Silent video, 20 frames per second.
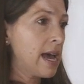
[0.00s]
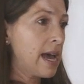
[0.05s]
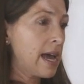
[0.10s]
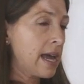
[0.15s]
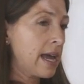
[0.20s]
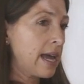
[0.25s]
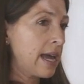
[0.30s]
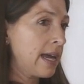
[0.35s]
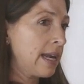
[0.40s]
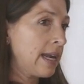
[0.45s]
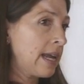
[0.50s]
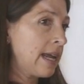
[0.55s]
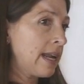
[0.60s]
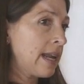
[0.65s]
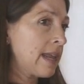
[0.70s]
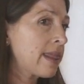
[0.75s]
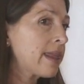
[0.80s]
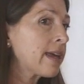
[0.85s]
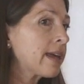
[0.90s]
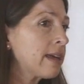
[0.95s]
uh, and, and
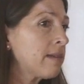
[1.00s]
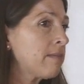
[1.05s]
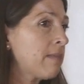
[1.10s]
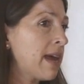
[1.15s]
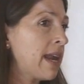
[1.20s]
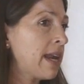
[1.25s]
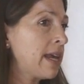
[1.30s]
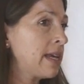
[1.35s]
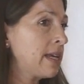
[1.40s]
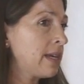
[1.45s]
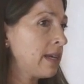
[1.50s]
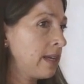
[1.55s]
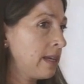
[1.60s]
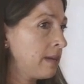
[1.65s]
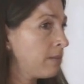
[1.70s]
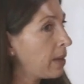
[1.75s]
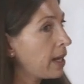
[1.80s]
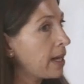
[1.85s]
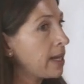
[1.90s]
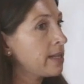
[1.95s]
I think in many
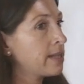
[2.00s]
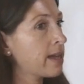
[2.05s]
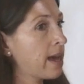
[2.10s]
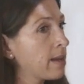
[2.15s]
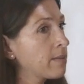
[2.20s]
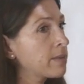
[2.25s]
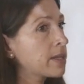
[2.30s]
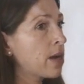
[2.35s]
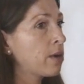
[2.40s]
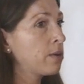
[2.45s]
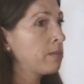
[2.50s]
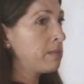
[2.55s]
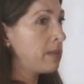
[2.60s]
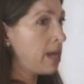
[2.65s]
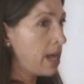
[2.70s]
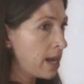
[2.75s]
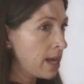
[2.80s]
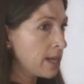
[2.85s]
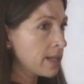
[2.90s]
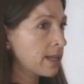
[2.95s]
in many times our
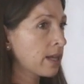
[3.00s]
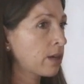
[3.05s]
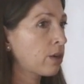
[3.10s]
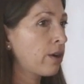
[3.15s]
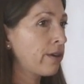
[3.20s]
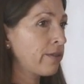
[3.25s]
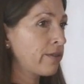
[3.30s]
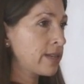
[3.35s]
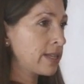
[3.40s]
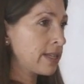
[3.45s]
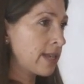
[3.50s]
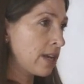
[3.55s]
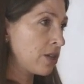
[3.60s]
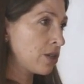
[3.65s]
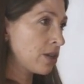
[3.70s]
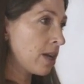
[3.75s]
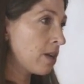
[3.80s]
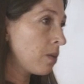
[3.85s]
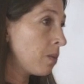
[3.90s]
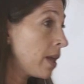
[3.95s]
meetings and
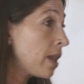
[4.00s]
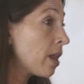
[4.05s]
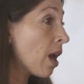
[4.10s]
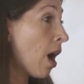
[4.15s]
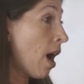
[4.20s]
conversation with